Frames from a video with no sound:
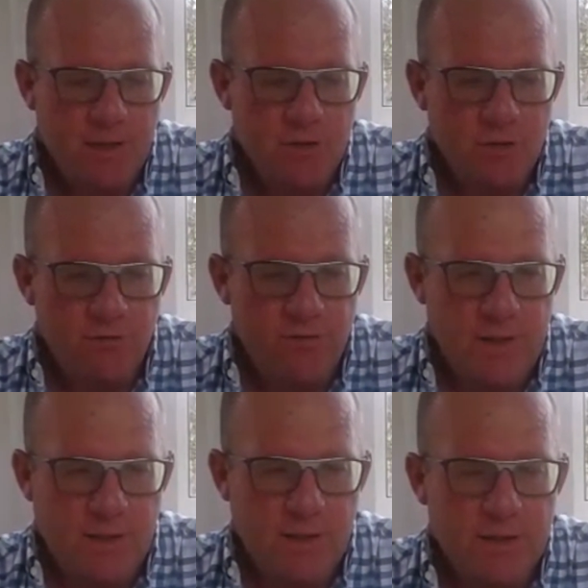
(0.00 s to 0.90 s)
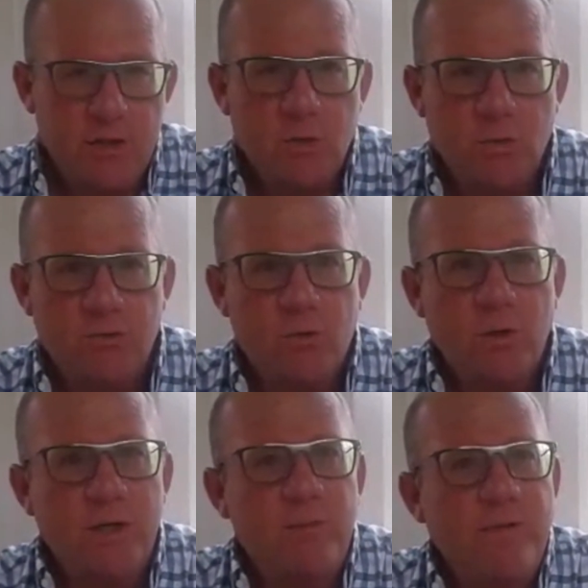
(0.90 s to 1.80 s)
to fill the
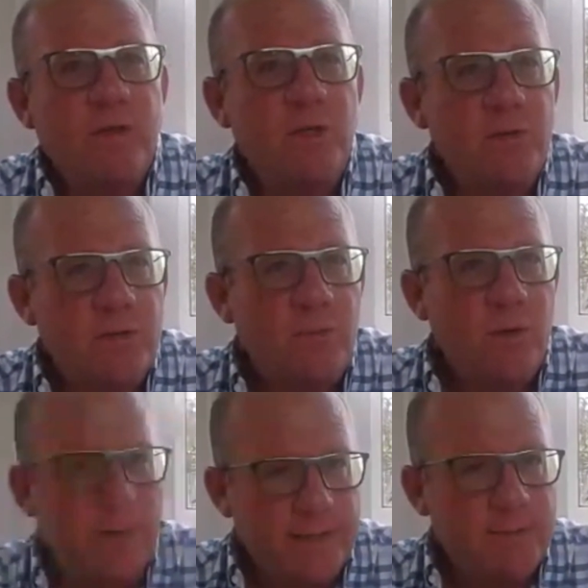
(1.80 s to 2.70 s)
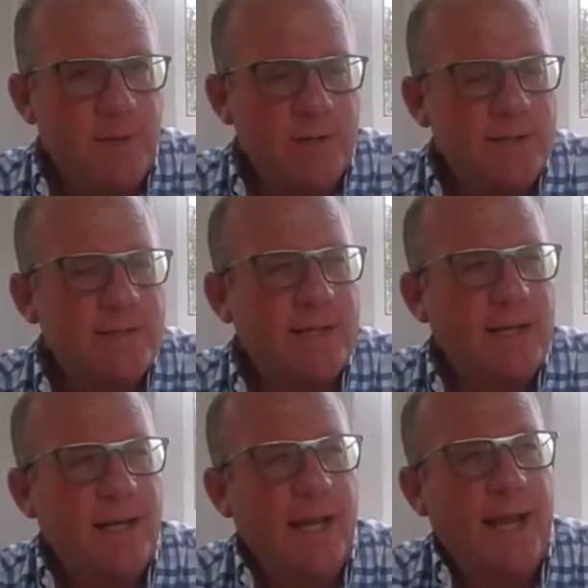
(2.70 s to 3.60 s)
shortfall in revenues that we're experiencing.
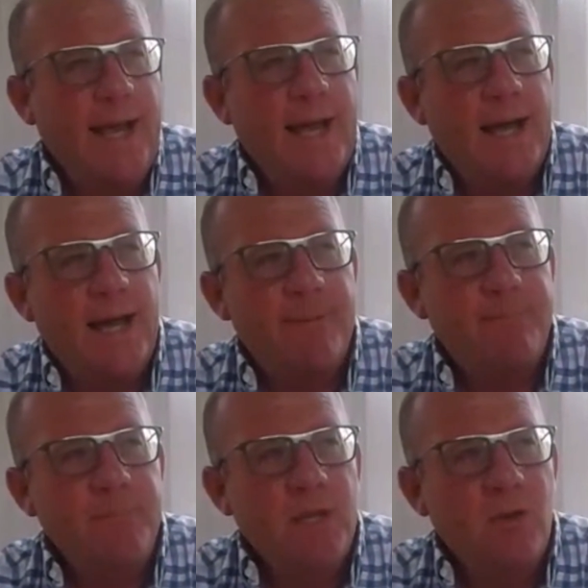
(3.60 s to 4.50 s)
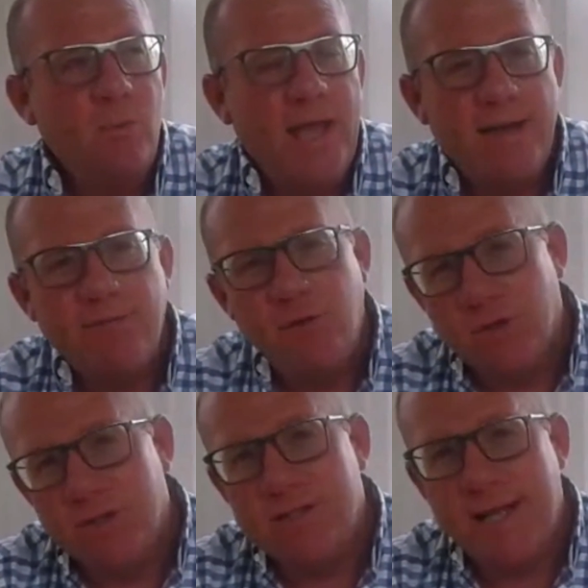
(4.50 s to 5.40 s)
Um, we have
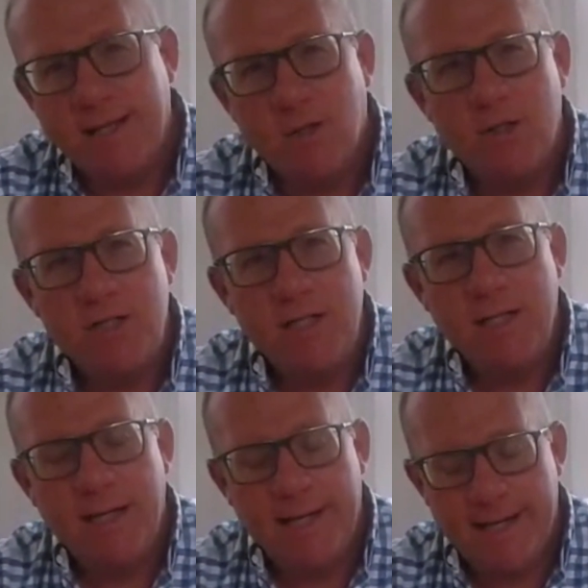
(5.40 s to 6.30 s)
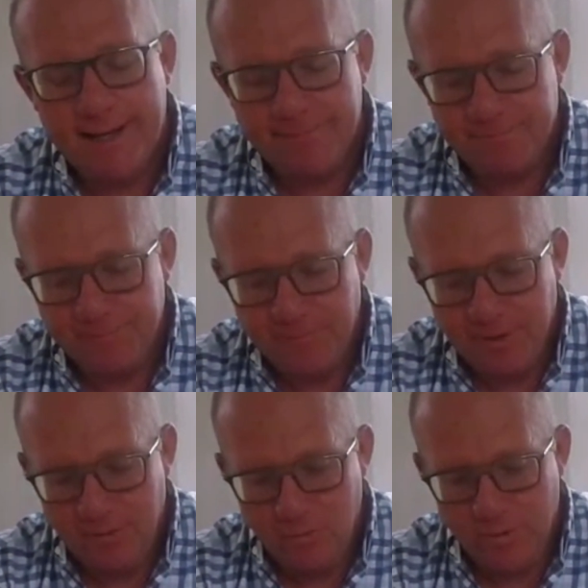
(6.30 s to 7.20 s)
looked at technology. Um,
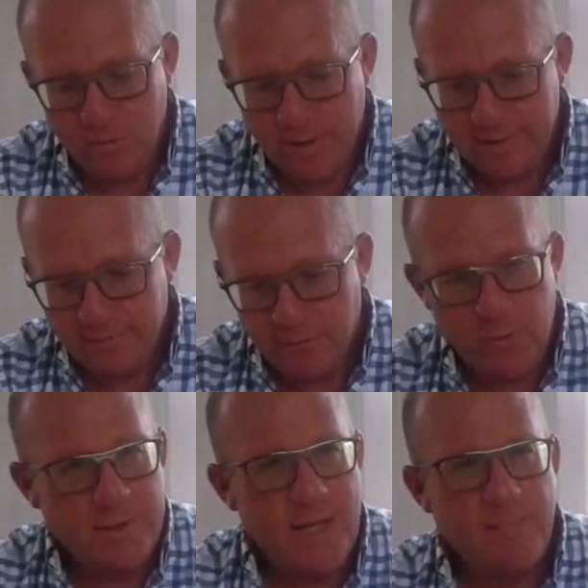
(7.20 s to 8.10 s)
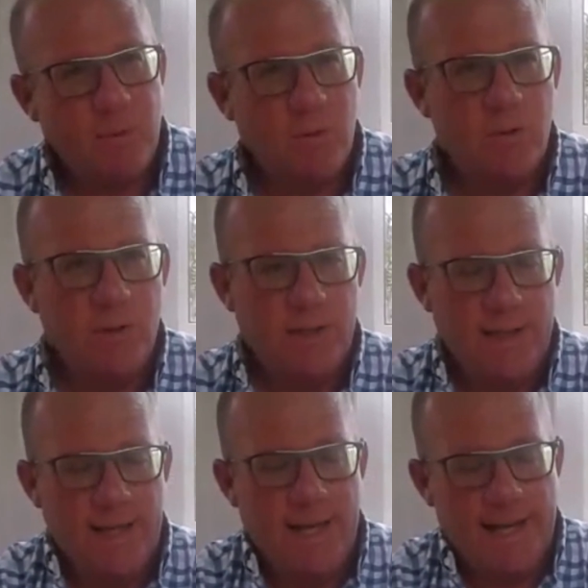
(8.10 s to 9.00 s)
we run, for example,
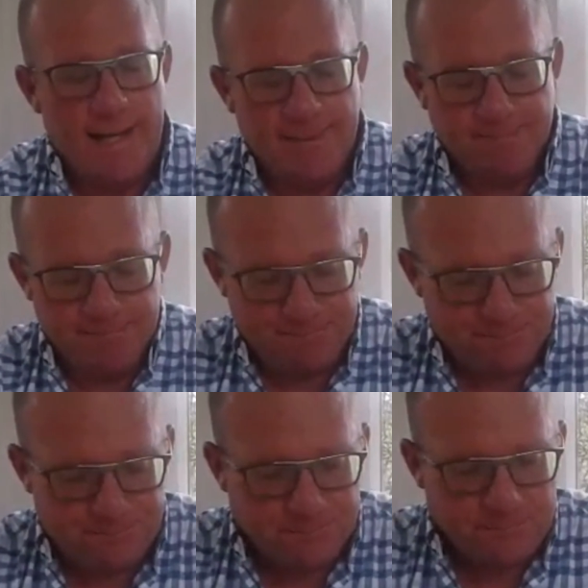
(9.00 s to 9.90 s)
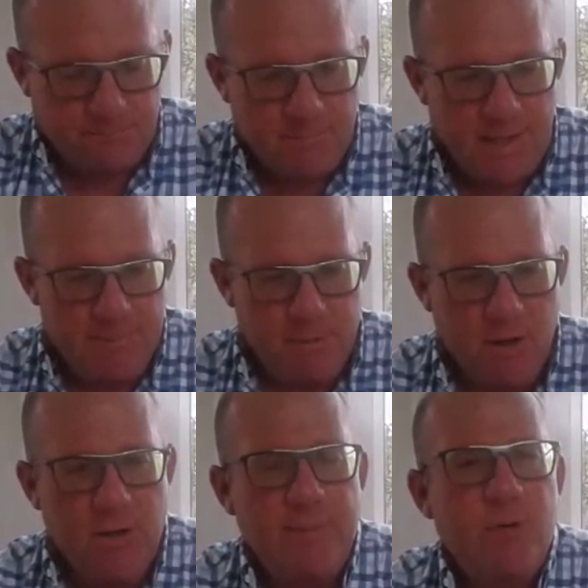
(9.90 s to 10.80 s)
um, a
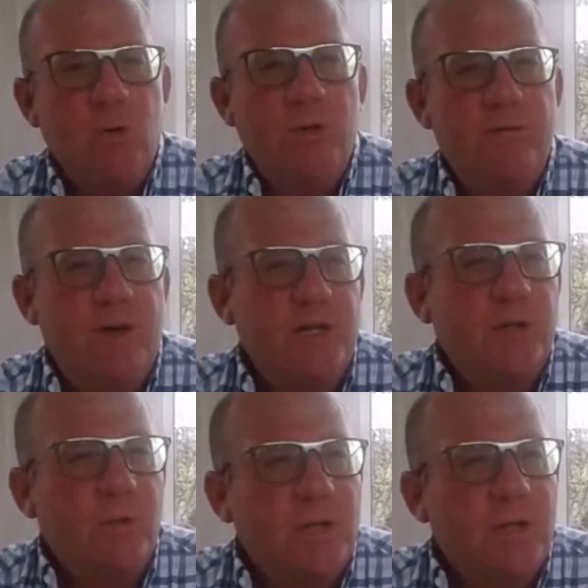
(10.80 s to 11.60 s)
program called the Virtual